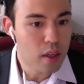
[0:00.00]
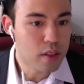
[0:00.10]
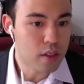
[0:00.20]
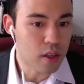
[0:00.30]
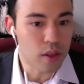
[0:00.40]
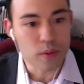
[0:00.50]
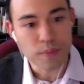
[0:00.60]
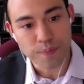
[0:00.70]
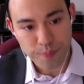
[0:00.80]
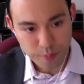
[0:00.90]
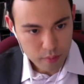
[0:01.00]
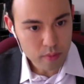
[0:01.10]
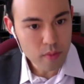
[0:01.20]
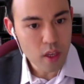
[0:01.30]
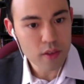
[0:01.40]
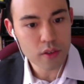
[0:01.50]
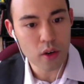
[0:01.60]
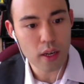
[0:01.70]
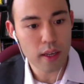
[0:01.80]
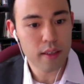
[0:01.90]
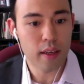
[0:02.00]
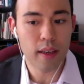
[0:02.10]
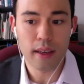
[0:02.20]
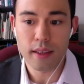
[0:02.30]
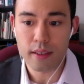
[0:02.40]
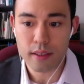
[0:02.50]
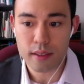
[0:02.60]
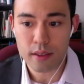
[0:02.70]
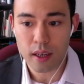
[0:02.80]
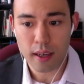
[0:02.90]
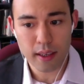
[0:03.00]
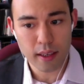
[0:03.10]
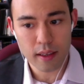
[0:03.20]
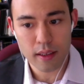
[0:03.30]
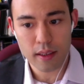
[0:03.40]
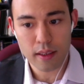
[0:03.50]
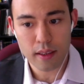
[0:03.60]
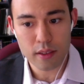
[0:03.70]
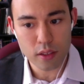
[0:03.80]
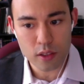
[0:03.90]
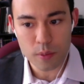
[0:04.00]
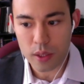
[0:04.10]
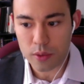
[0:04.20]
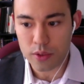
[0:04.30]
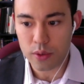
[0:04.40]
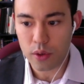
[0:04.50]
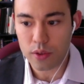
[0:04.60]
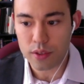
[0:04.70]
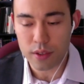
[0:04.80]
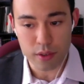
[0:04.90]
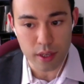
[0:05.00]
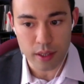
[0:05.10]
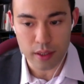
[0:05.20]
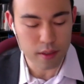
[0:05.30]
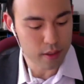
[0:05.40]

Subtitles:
So let's go ahead and it's good to be able to do all this in your head.